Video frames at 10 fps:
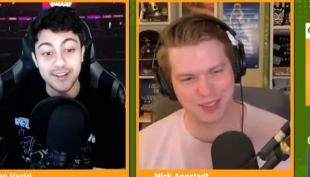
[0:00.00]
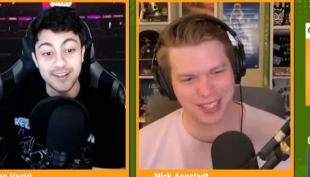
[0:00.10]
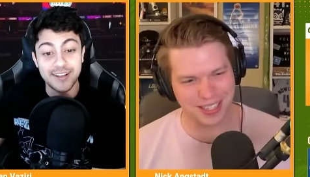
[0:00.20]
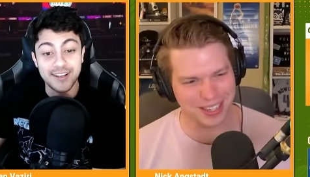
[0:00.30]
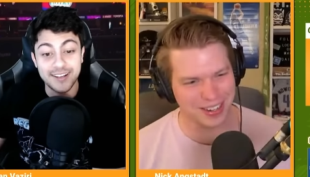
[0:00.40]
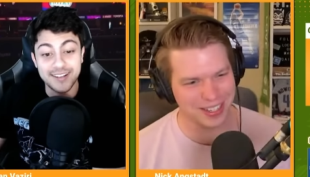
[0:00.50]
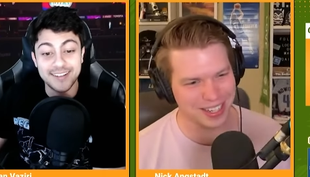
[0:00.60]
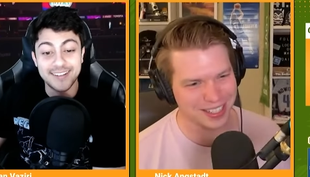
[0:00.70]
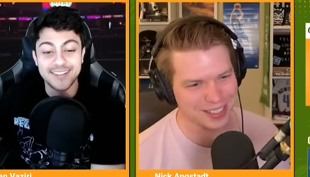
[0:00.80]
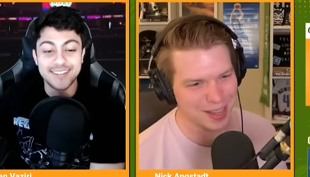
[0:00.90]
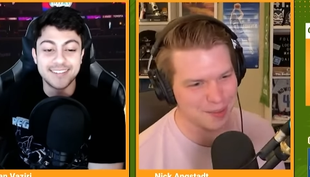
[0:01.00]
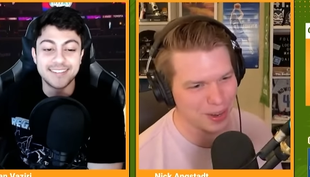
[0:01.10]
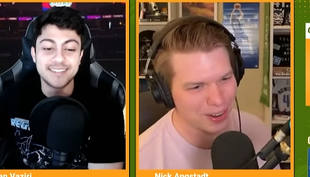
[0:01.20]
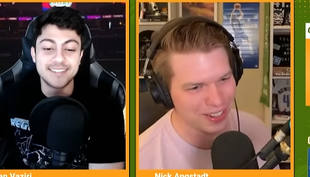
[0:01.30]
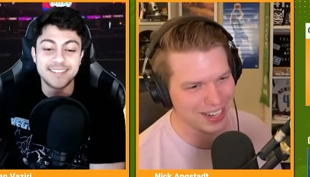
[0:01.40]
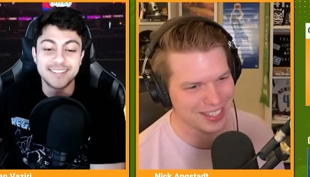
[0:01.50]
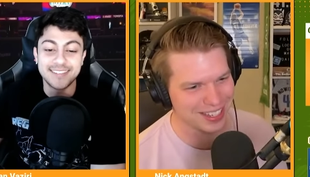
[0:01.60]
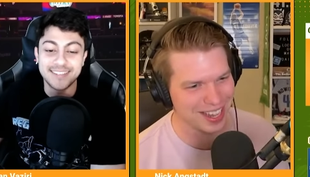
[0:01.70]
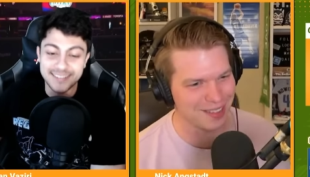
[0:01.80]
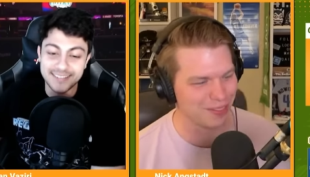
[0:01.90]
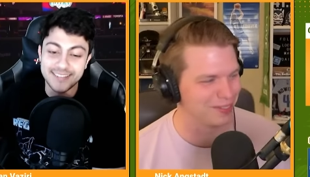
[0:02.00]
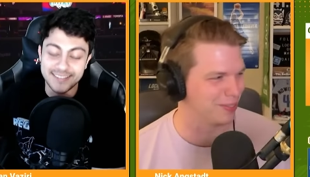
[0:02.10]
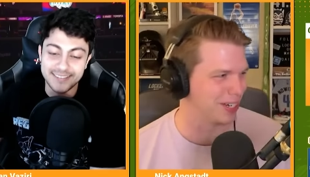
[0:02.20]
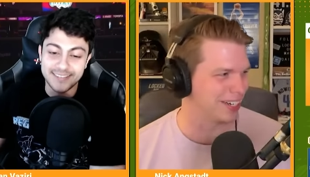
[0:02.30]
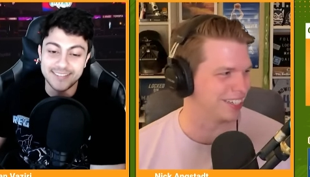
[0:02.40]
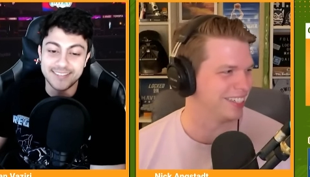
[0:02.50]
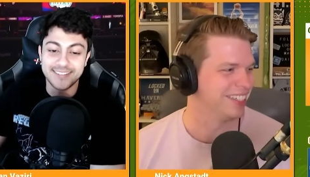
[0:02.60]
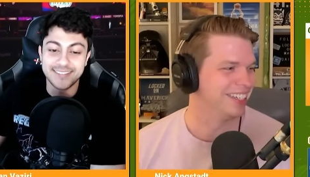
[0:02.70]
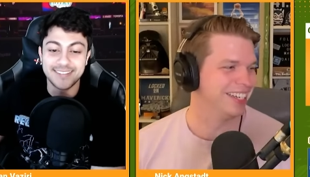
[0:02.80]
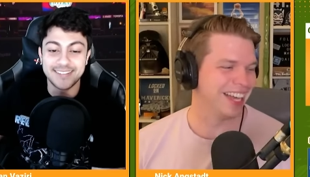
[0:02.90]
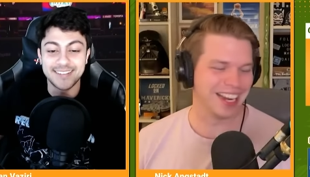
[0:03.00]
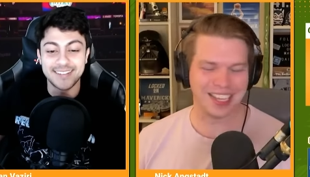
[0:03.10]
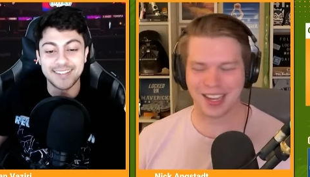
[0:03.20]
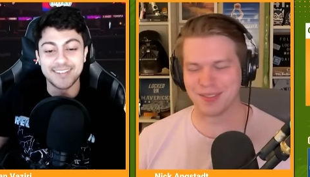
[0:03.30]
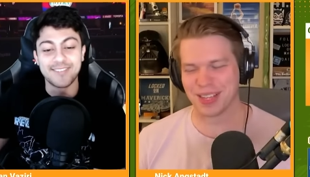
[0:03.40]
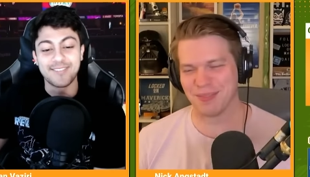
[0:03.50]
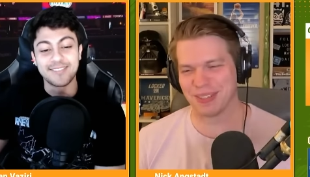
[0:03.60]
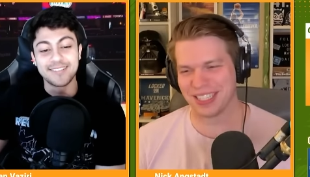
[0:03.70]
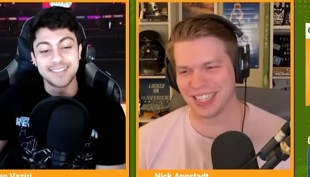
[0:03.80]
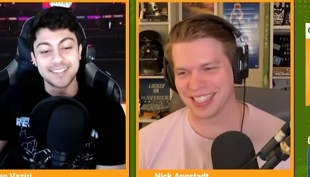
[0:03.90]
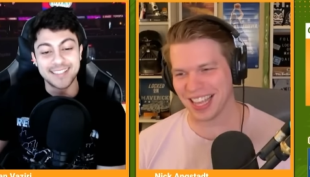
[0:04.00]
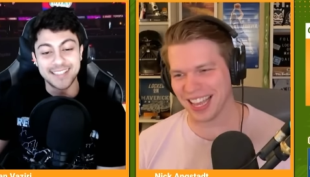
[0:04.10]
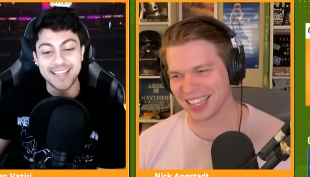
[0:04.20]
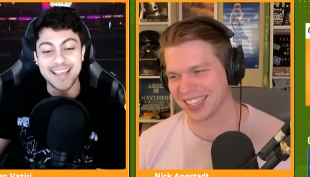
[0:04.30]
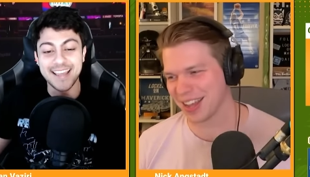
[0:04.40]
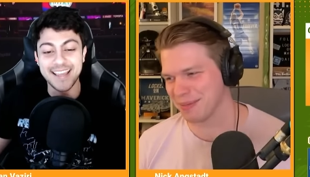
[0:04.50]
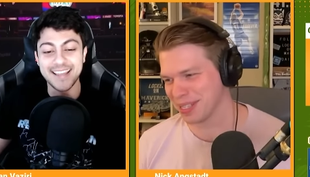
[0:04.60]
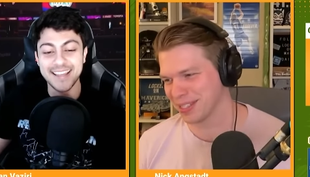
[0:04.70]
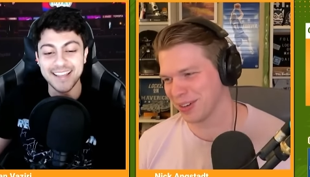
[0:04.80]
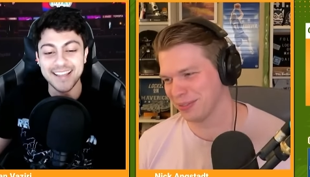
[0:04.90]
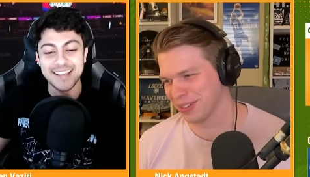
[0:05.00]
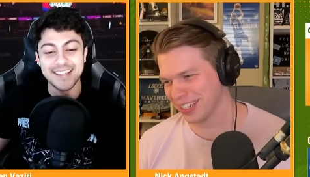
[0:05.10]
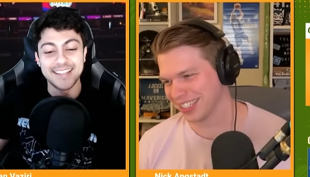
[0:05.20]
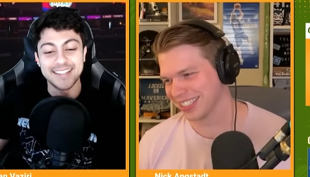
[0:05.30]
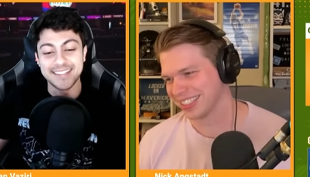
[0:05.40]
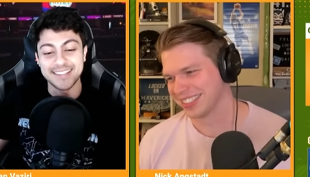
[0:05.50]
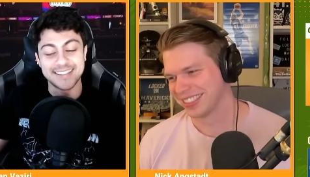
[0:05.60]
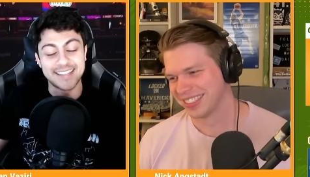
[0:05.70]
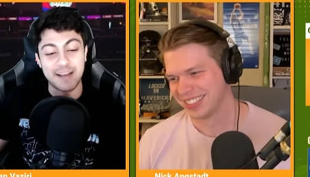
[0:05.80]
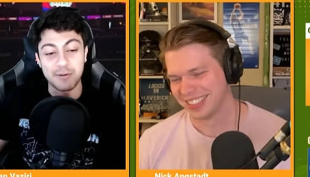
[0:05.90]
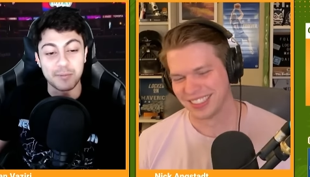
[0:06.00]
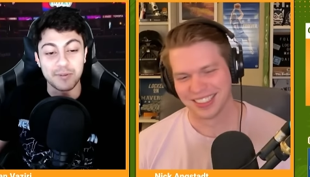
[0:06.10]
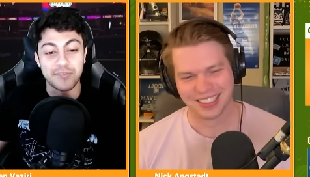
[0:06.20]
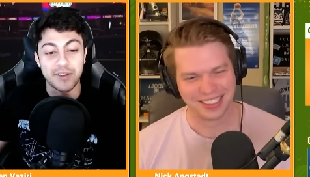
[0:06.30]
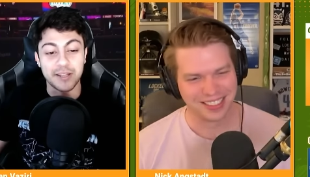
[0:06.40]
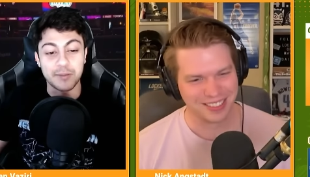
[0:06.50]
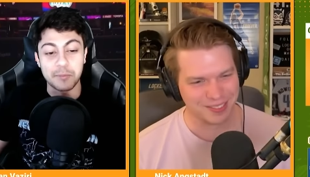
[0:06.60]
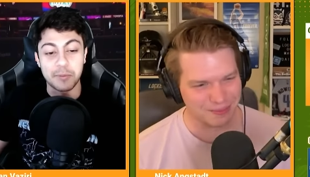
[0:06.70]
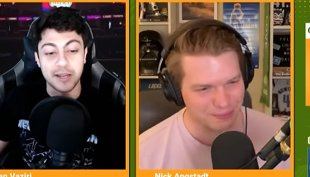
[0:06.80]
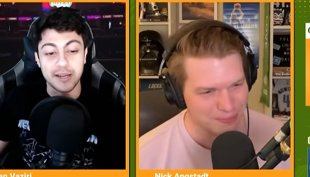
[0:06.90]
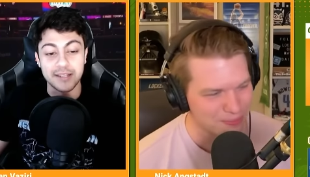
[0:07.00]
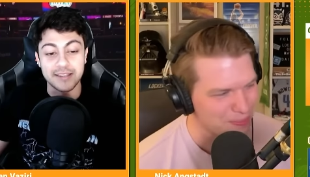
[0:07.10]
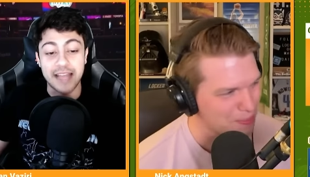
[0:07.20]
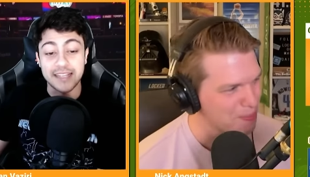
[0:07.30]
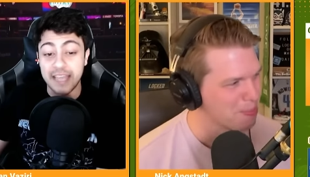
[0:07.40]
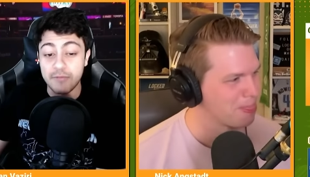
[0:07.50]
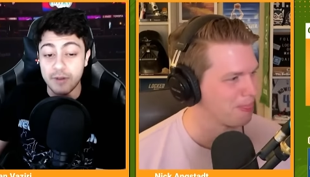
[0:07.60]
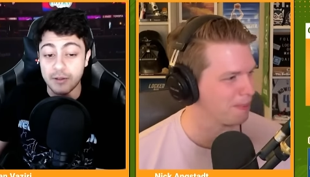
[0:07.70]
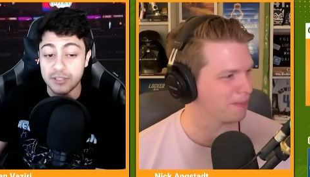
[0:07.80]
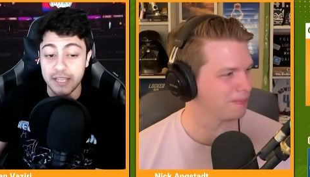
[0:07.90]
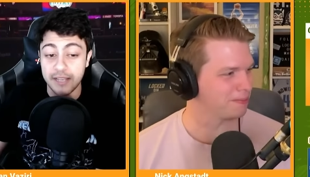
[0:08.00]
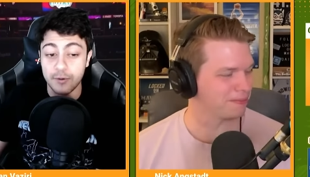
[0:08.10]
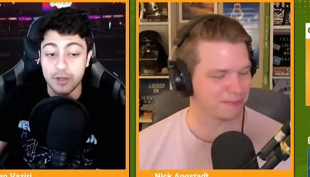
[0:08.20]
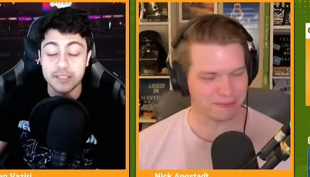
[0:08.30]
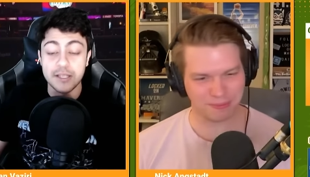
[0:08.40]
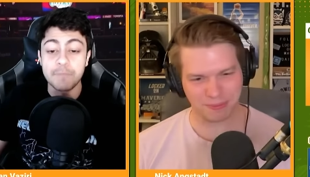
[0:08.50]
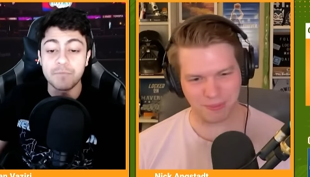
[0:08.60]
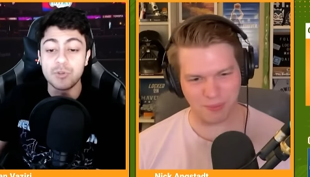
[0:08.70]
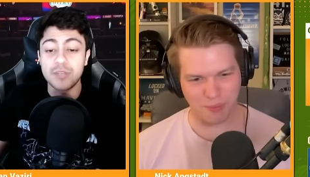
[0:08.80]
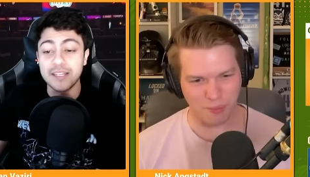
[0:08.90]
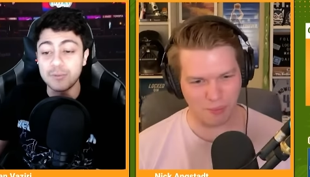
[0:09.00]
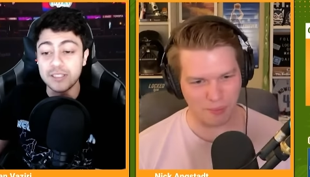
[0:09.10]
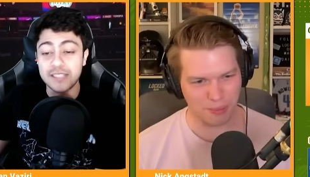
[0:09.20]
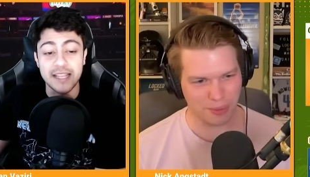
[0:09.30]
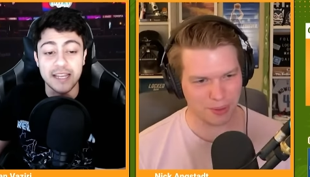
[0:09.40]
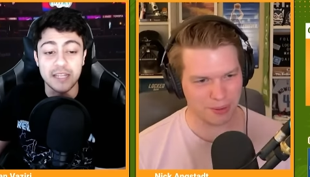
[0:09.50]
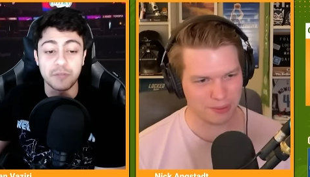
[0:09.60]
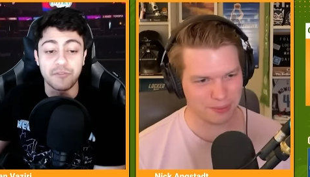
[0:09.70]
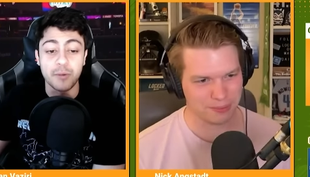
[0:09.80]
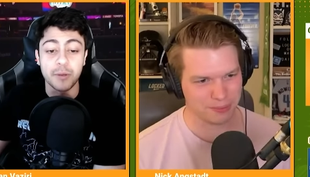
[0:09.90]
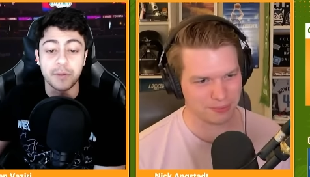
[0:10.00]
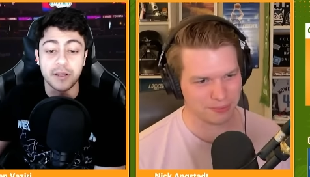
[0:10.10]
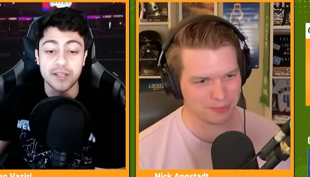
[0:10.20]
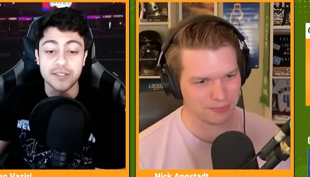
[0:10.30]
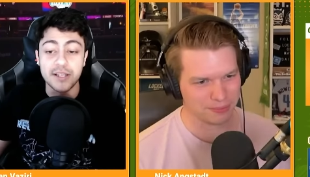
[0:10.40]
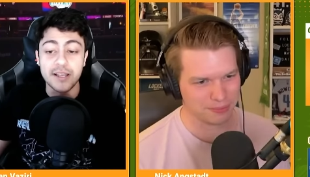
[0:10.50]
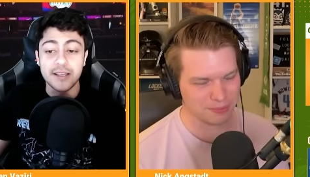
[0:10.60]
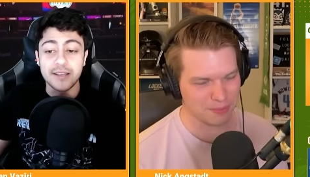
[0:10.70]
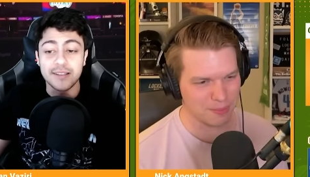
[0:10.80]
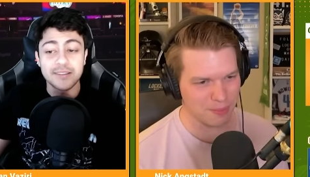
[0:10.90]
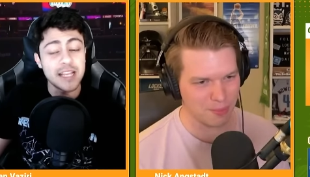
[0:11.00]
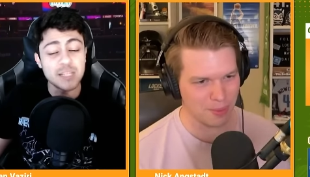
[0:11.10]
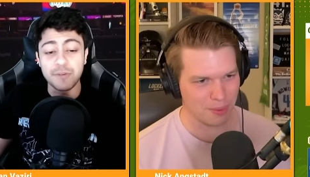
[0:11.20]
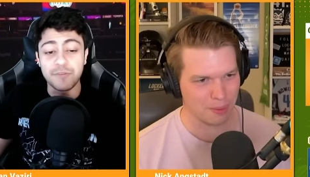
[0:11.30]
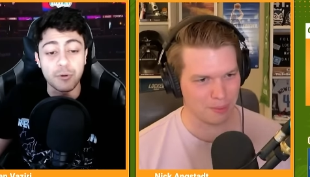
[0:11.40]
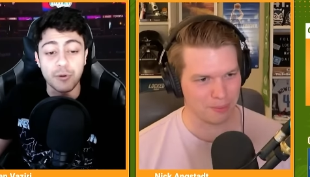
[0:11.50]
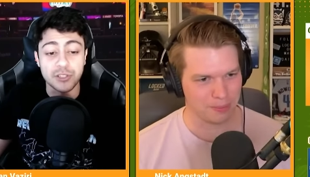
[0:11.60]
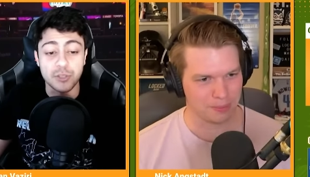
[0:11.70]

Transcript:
Speaker 1: of the series, that it's James Harden that hits a game winner, and he comes up and does that. That'd be so funny. That
Speaker 2: would be funny. But that game, what I was saying was you can't really take anything from it because that's before Russell